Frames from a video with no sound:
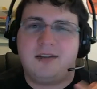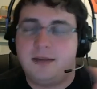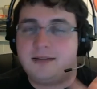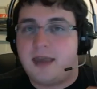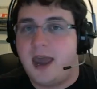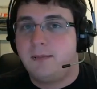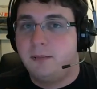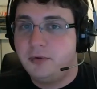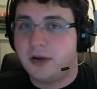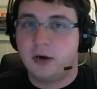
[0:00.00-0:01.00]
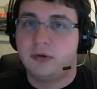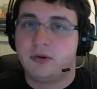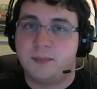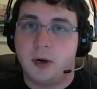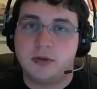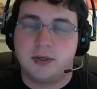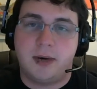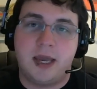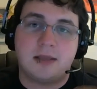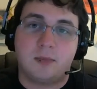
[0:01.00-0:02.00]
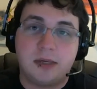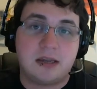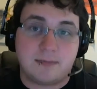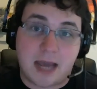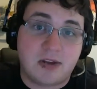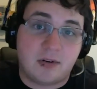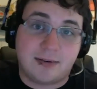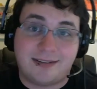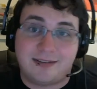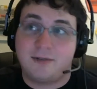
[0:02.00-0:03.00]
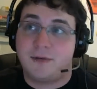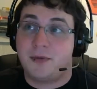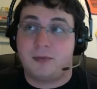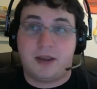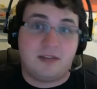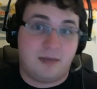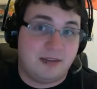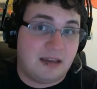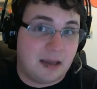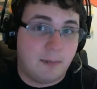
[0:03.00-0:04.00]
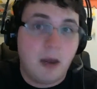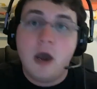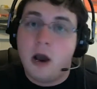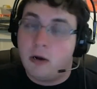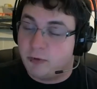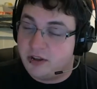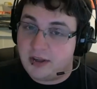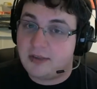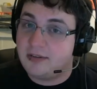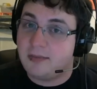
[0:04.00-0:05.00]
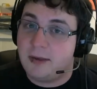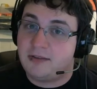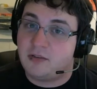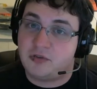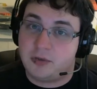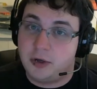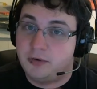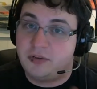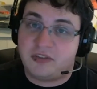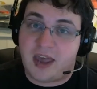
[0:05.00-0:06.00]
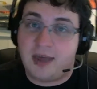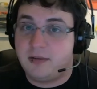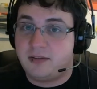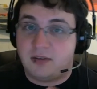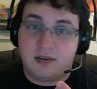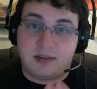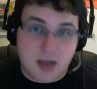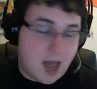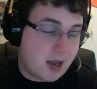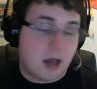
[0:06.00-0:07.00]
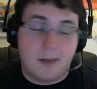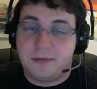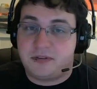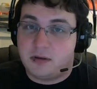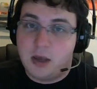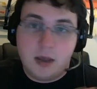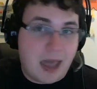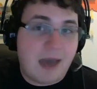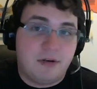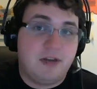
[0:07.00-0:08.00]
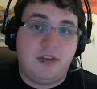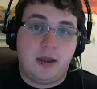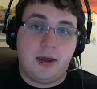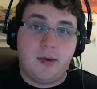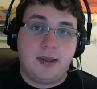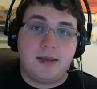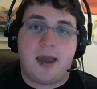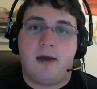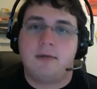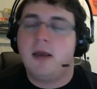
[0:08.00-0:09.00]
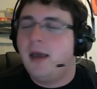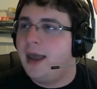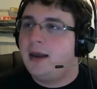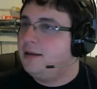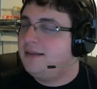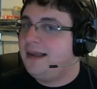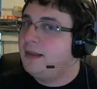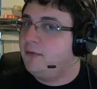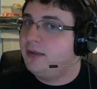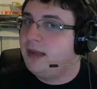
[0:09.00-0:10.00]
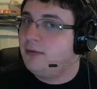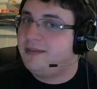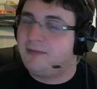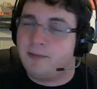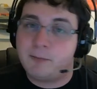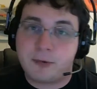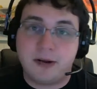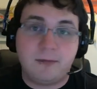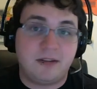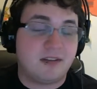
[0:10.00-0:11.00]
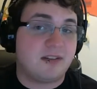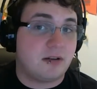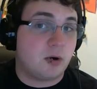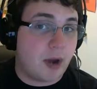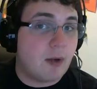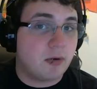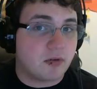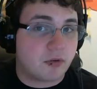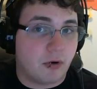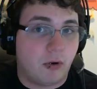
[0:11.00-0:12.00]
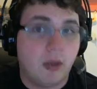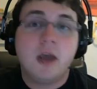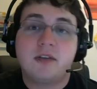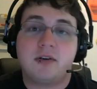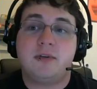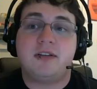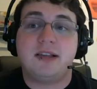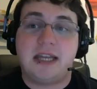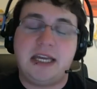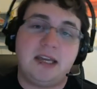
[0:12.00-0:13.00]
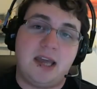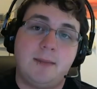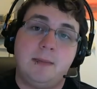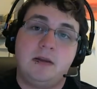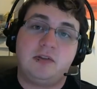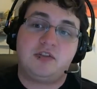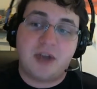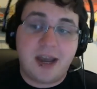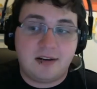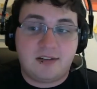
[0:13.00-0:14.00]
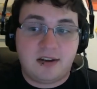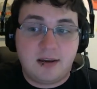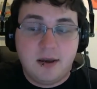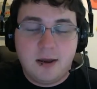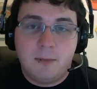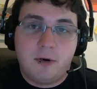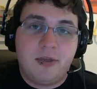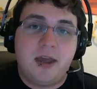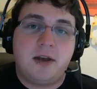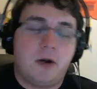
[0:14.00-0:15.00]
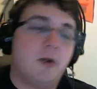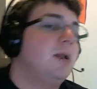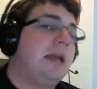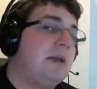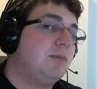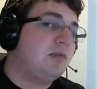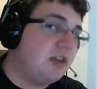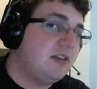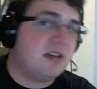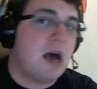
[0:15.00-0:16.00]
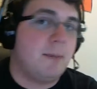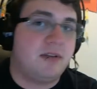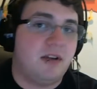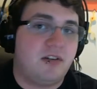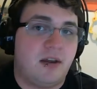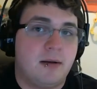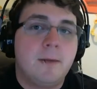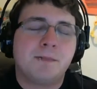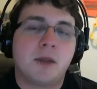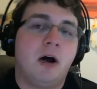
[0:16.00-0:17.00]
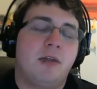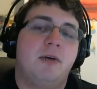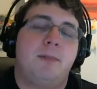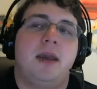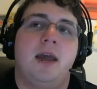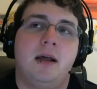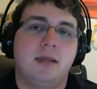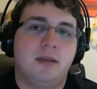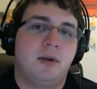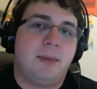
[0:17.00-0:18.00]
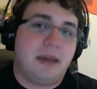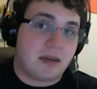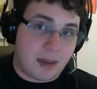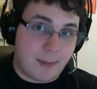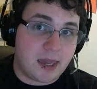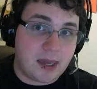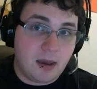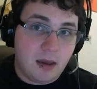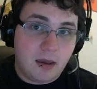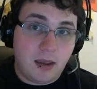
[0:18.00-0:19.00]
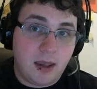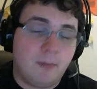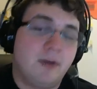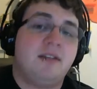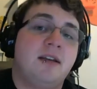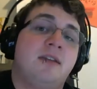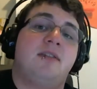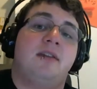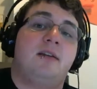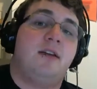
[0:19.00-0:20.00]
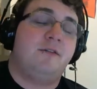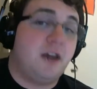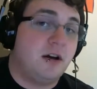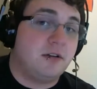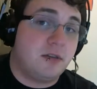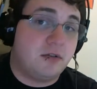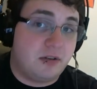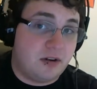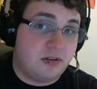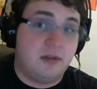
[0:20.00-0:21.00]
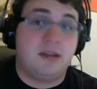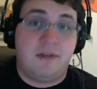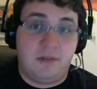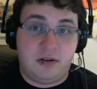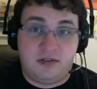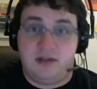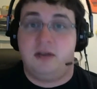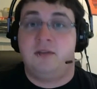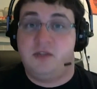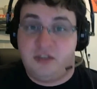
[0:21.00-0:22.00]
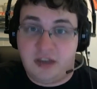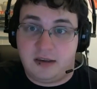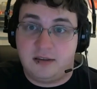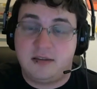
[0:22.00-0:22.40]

to this, they had Mundo, who was poking away at the weakened magic resistance from the rest of the team. Ridiculous amounts of slows, silences, knockups, everything going down, and a team that really was pretty resistant to crowd control. So it was a late game strategy more than an early game cheese composition. Although, be it a little bit gimmicky, it wasn't necessarily fit under the traditional definition of cheese.